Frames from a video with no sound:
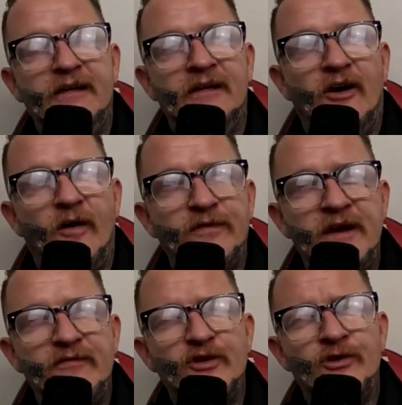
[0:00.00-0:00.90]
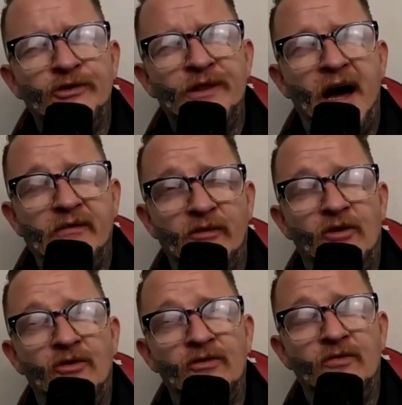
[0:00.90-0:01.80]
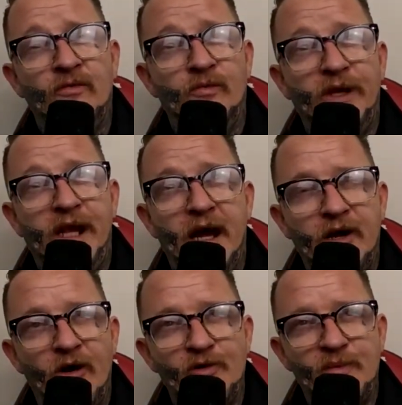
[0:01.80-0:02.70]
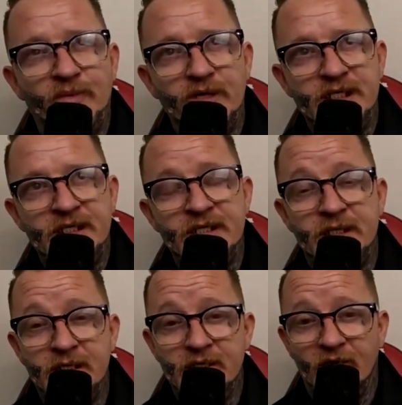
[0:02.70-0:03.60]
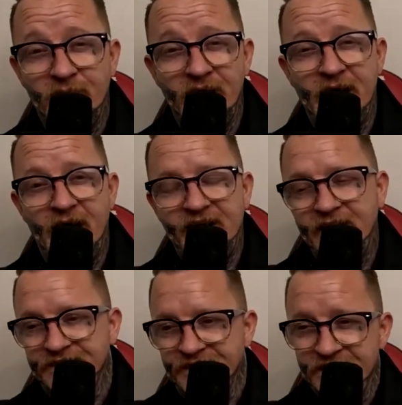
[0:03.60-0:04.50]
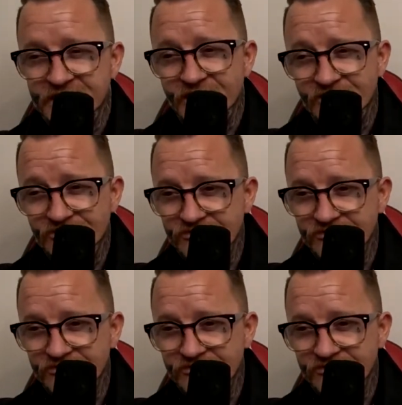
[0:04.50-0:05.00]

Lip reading: I've never gone that long without going to prison since I've been 18 years old.